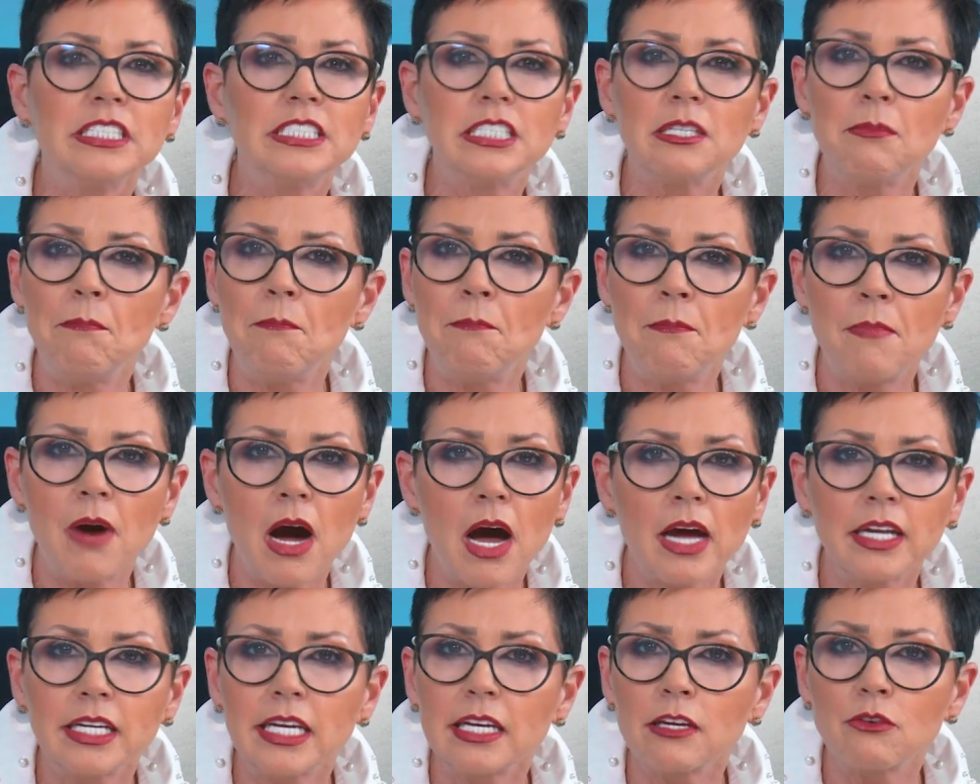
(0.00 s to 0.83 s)

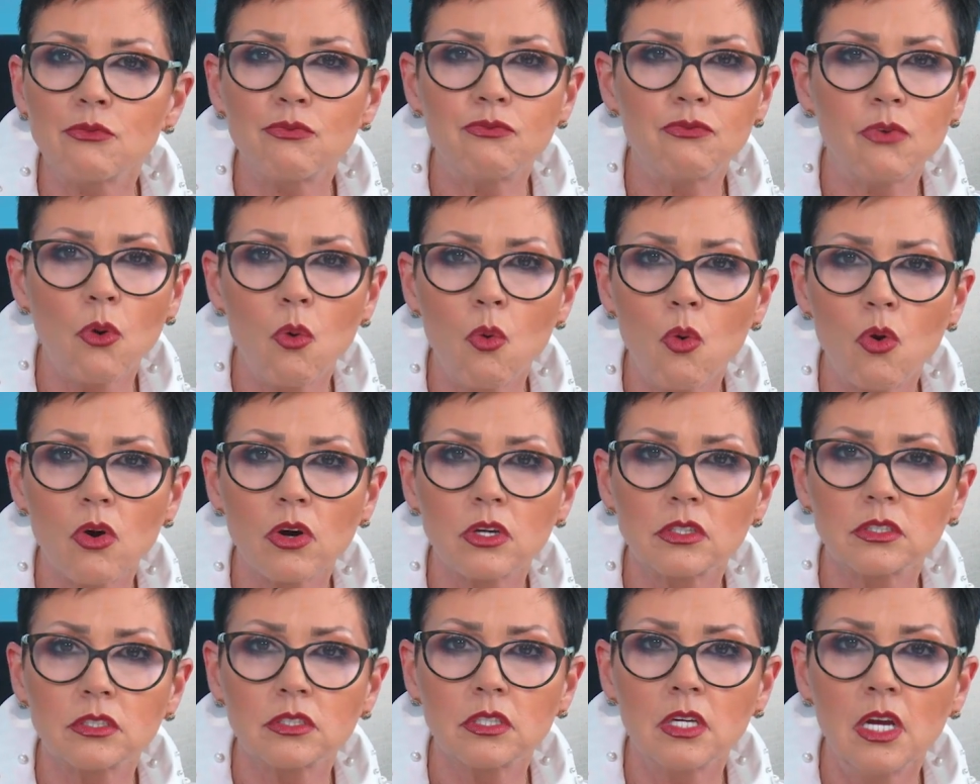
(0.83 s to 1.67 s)
demonic
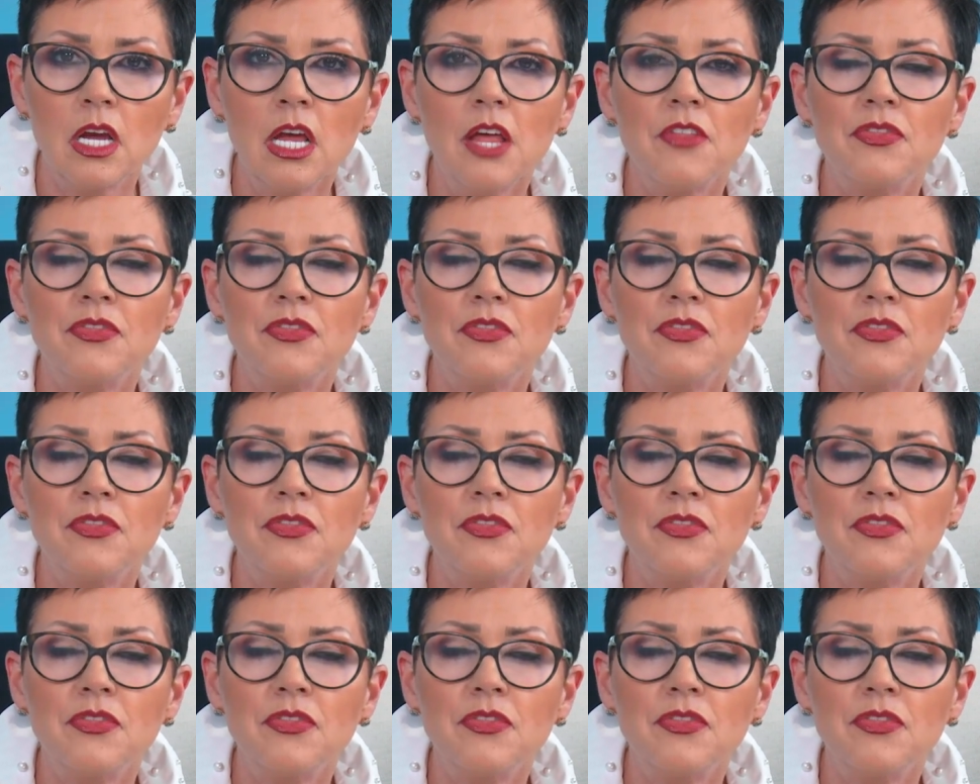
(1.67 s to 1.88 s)
force